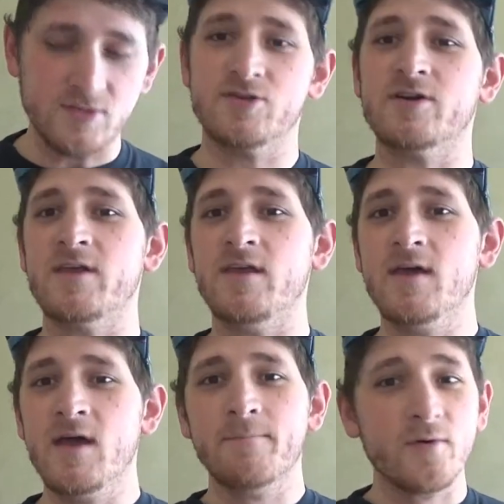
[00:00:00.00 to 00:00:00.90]
journey,
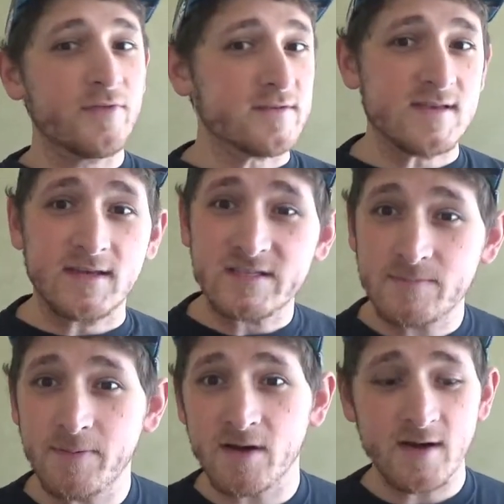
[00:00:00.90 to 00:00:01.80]
both as an
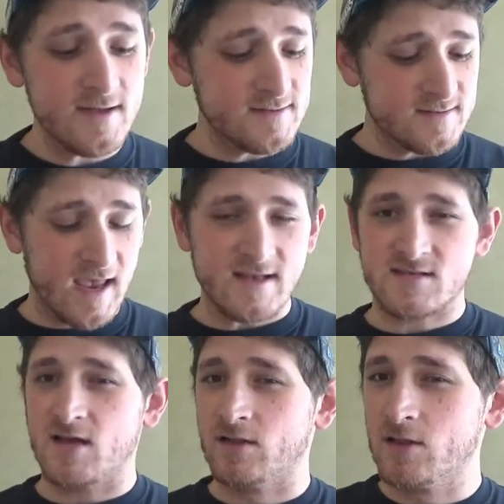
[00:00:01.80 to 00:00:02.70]
experience,
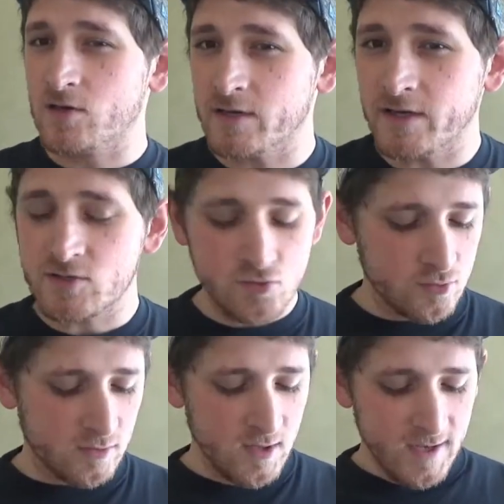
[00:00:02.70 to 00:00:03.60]
as a learning
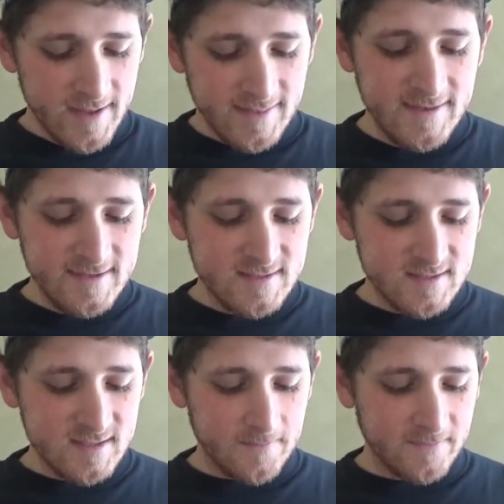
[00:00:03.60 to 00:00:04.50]
tool. This
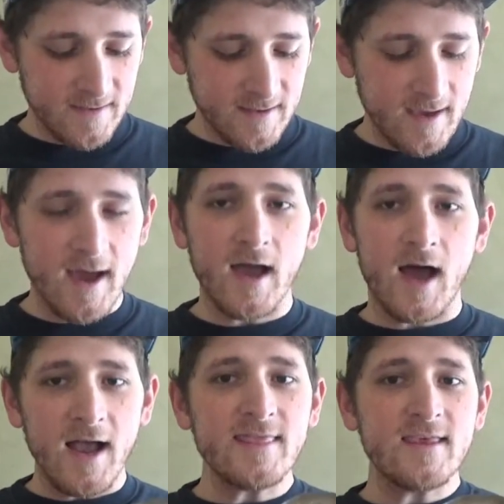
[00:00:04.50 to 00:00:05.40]
is something
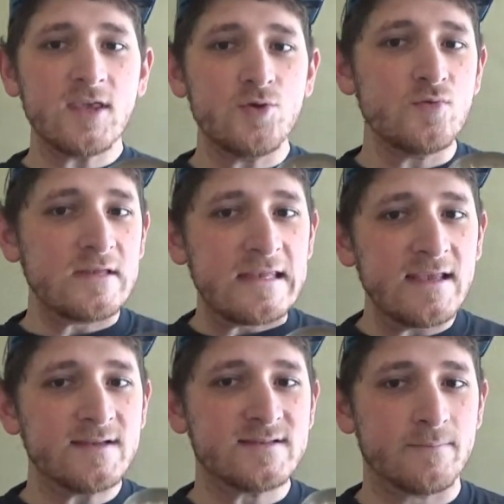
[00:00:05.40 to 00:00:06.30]
I think you
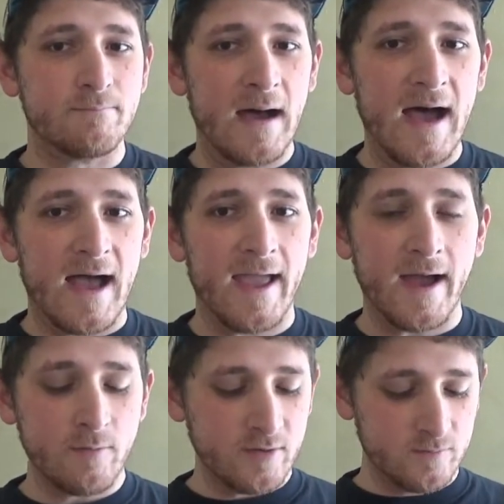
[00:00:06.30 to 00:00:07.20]
need to buy.
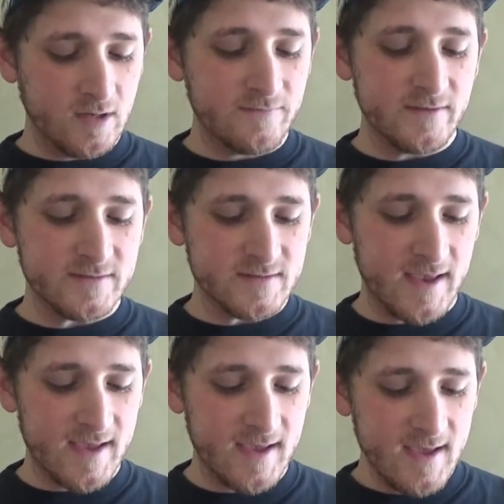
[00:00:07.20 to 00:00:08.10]
I would give this
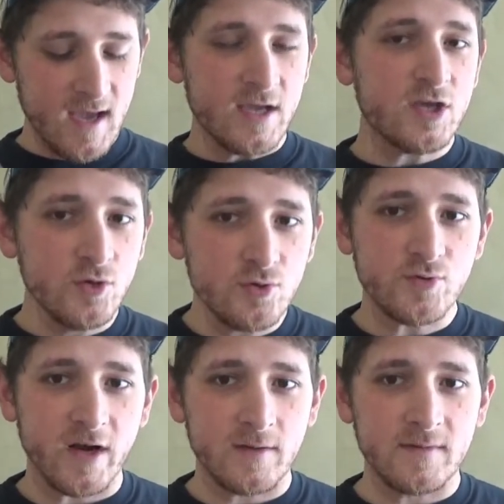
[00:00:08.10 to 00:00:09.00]
a huge
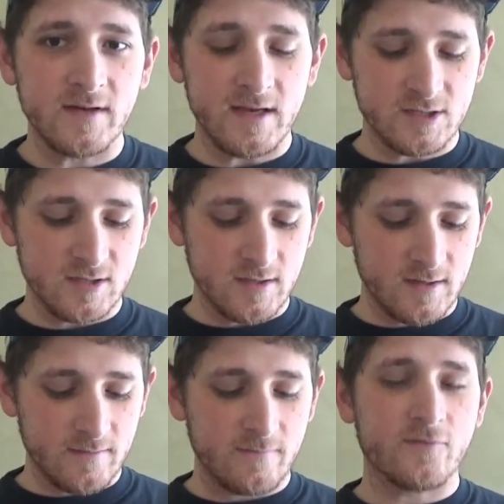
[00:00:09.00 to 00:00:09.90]
recommendation
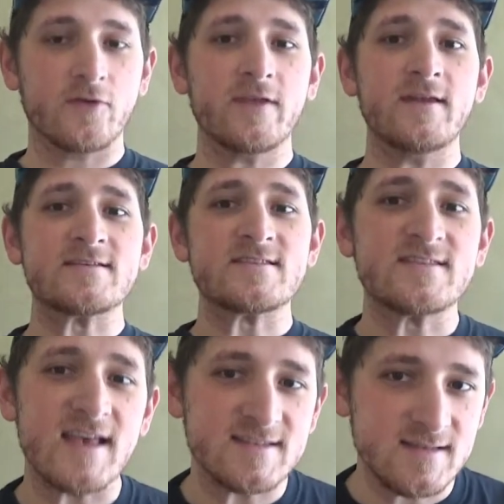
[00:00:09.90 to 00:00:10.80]
for the
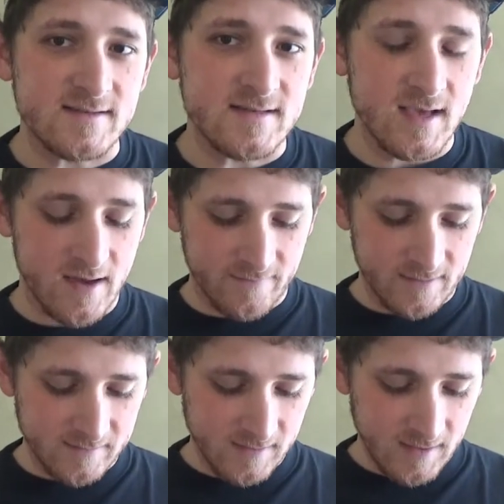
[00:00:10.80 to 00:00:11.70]
necessity of
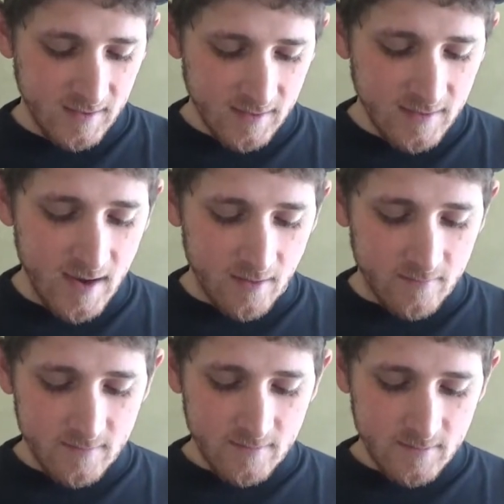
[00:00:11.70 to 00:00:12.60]
it.
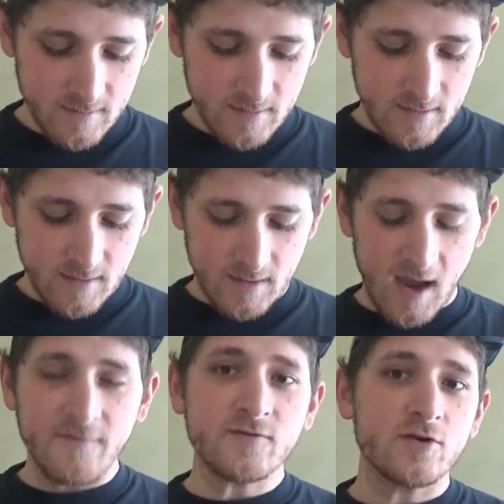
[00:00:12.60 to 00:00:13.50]
Now,
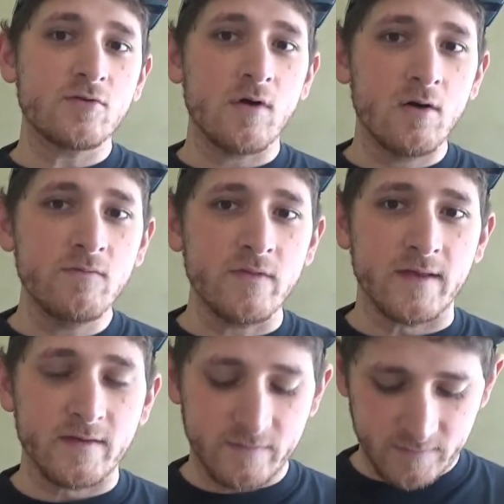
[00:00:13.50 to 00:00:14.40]
after you own
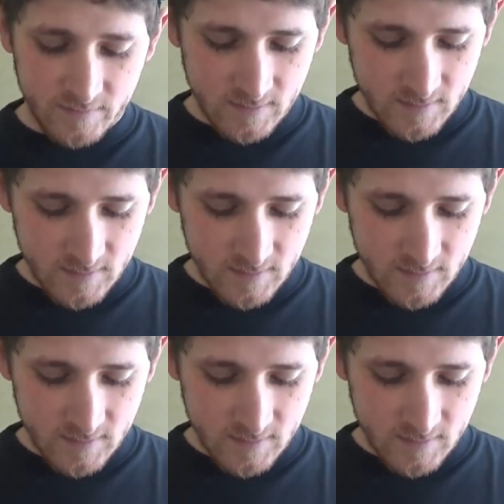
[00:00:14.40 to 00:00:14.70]
this,